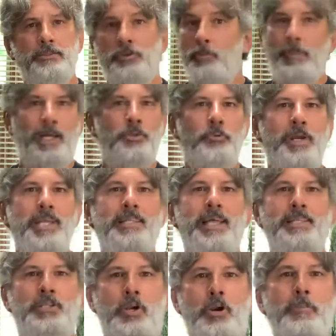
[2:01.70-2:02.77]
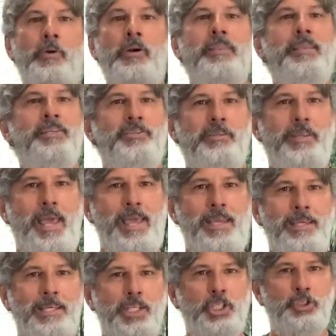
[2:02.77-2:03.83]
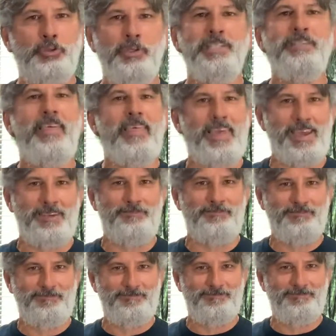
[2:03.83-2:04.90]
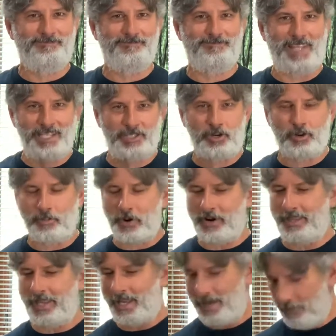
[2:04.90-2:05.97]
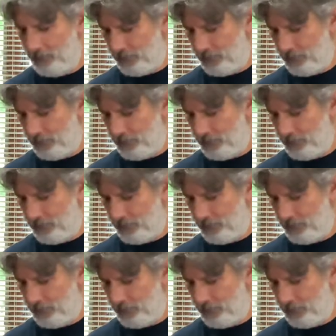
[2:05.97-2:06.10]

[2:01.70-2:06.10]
So by the way, that's her birthday today, June 10th. That's her birthday.